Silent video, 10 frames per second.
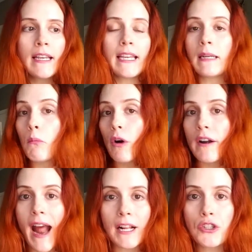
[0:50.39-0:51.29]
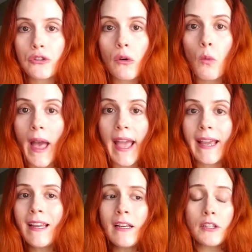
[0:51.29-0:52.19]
in a more natural way,